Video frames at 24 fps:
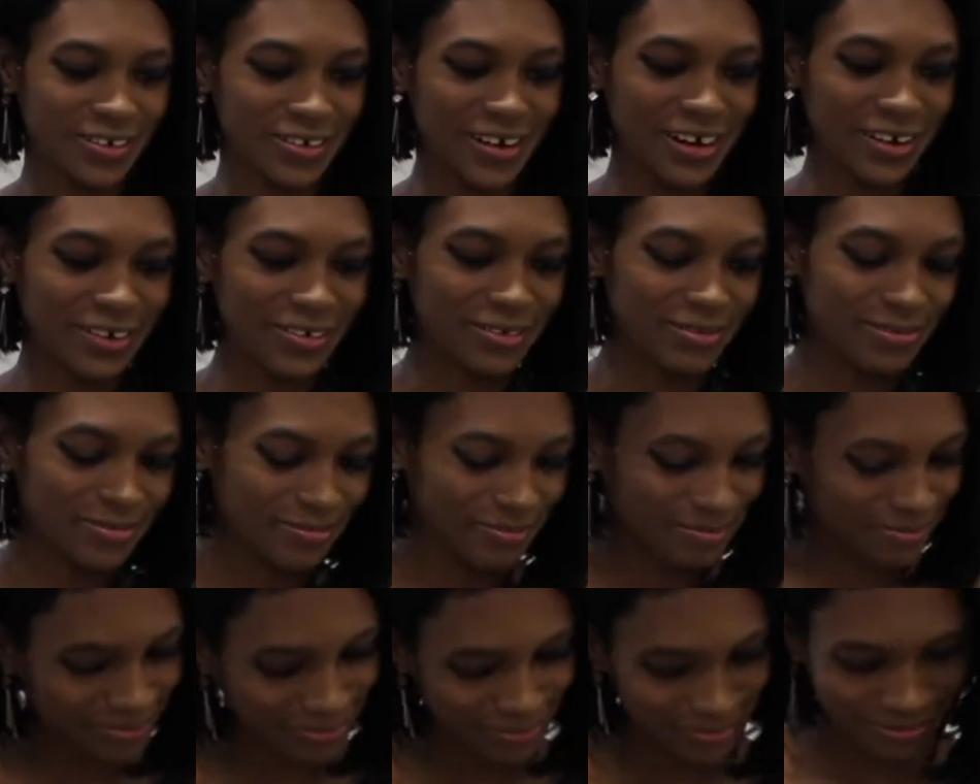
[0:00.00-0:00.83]
So
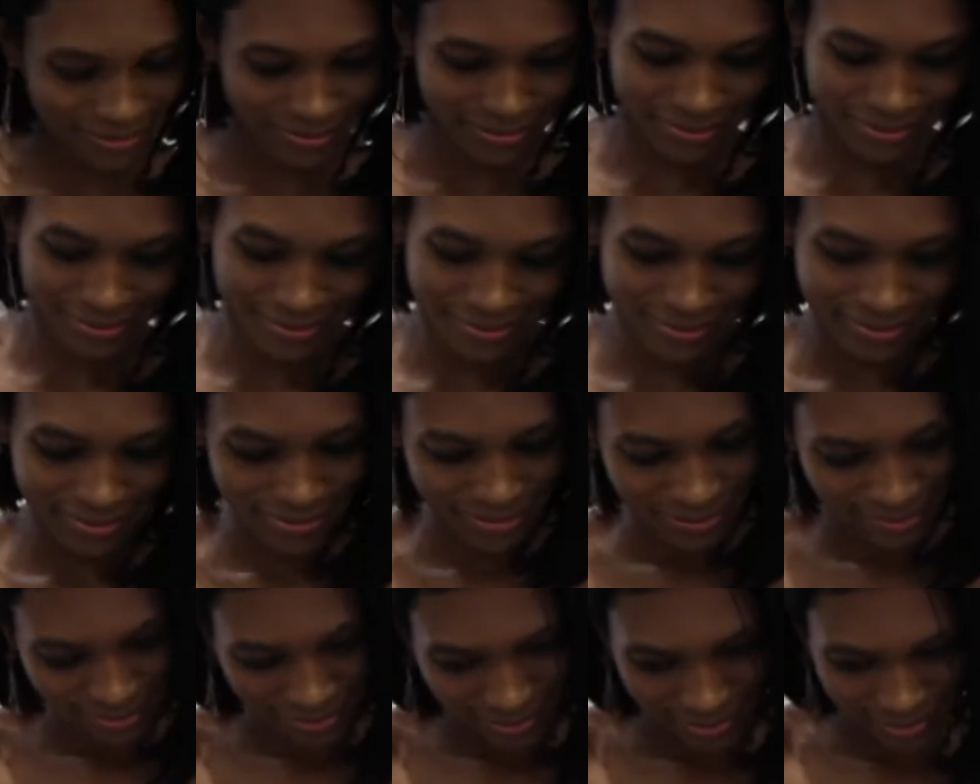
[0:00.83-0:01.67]

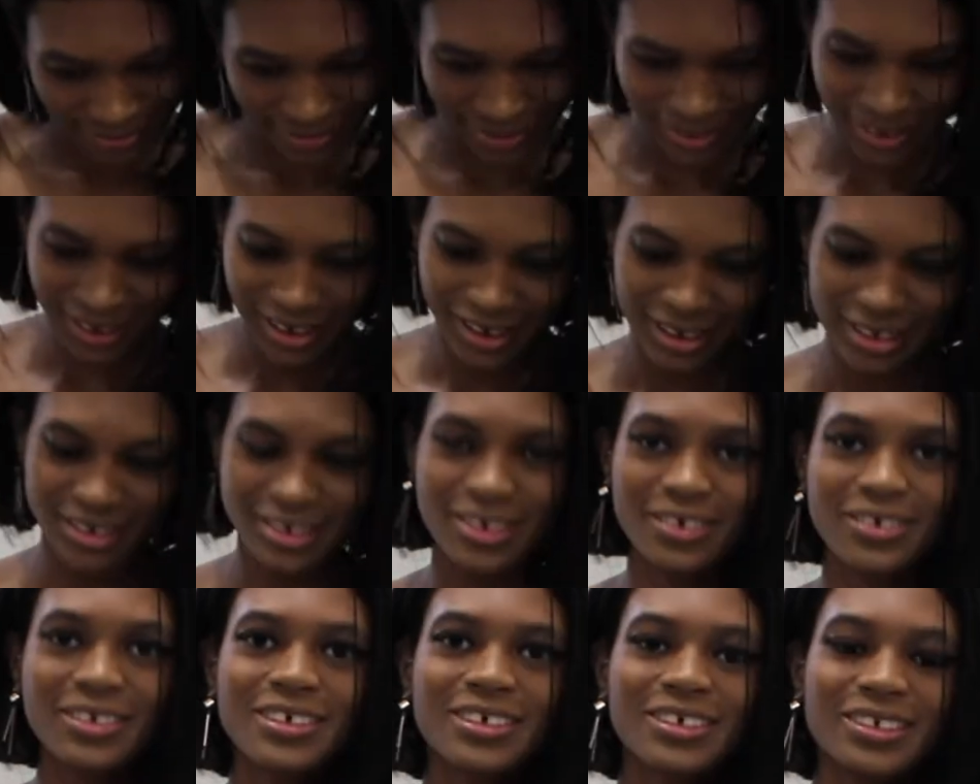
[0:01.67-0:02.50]
yeah,
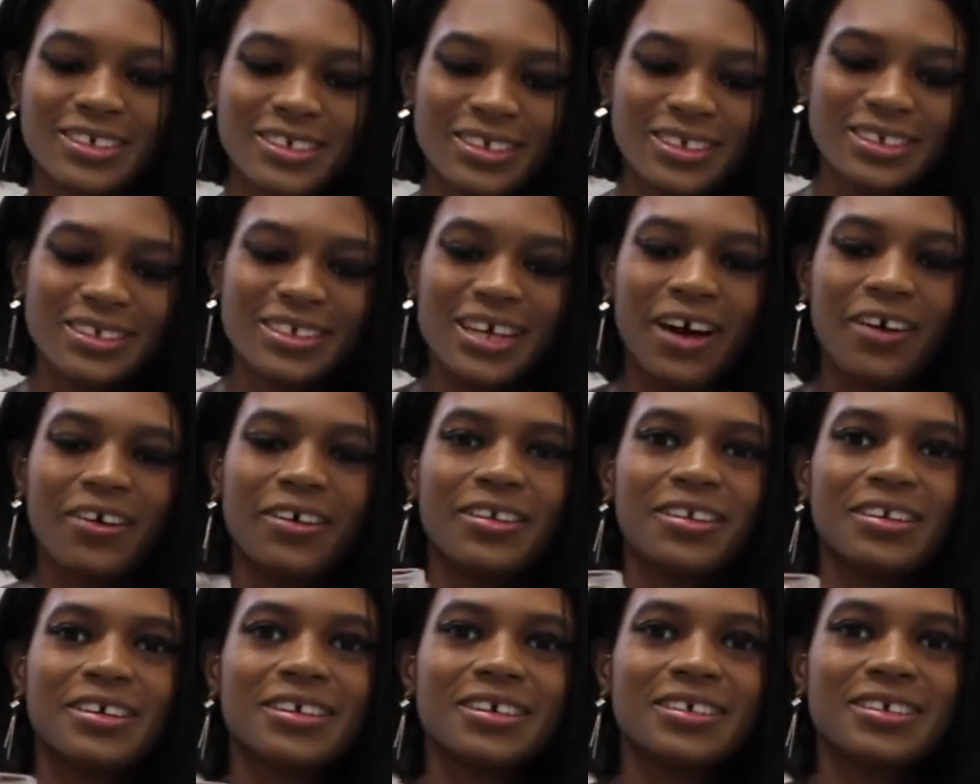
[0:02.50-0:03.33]
so this is how
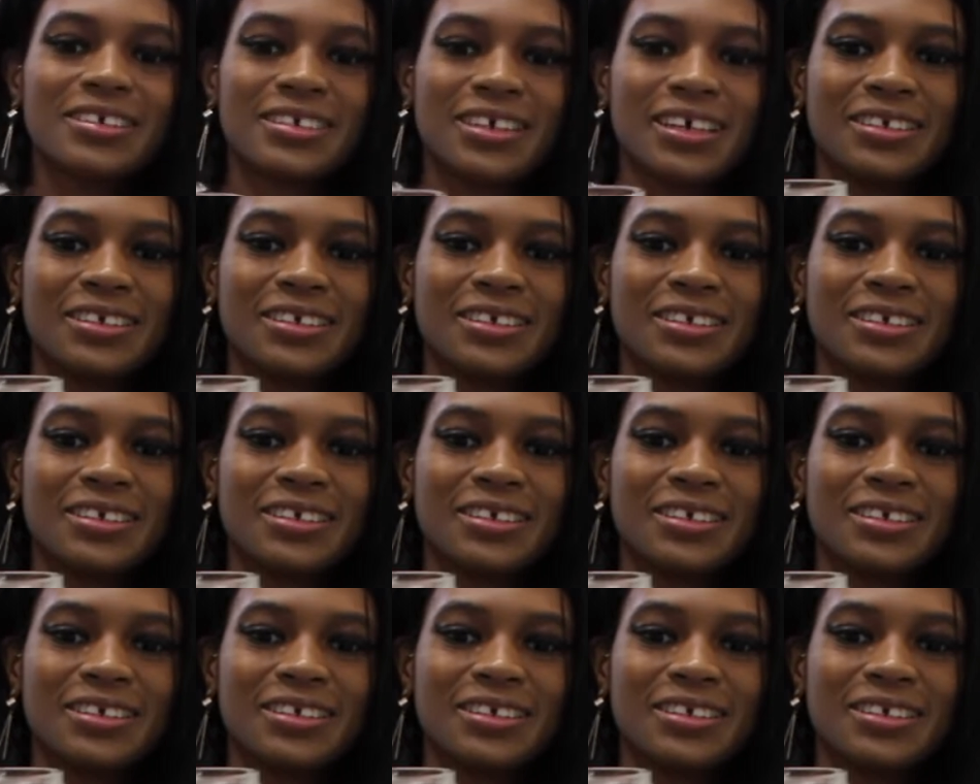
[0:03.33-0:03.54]
it looks.